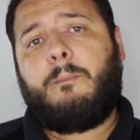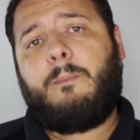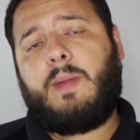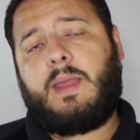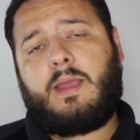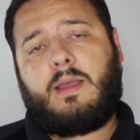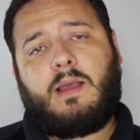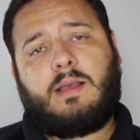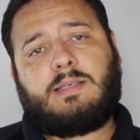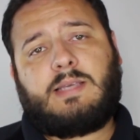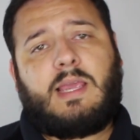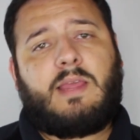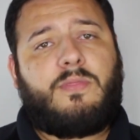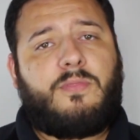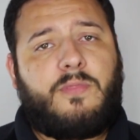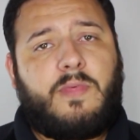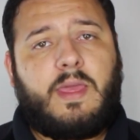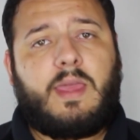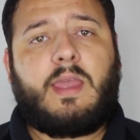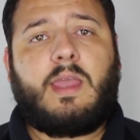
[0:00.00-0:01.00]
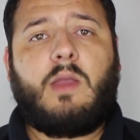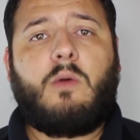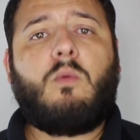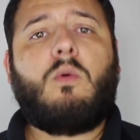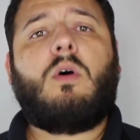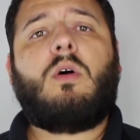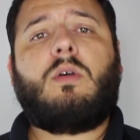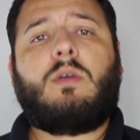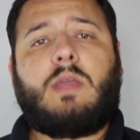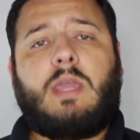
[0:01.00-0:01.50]
because I think it
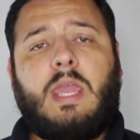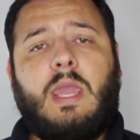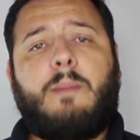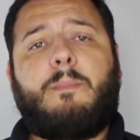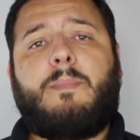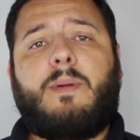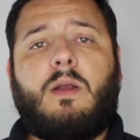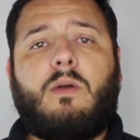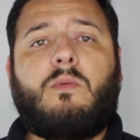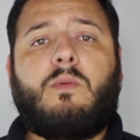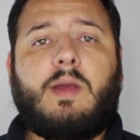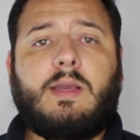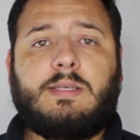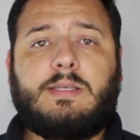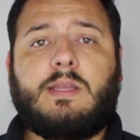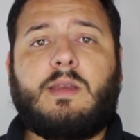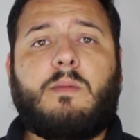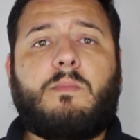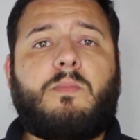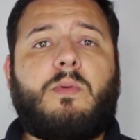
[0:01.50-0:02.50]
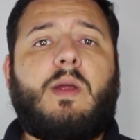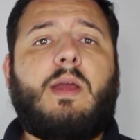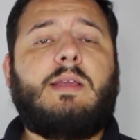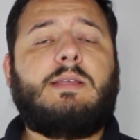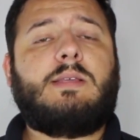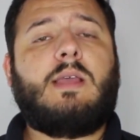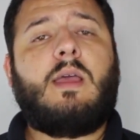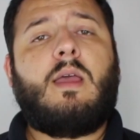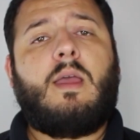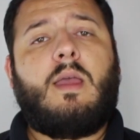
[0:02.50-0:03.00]
will keep on rising in
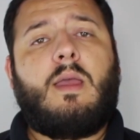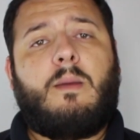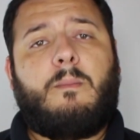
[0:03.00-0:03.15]
price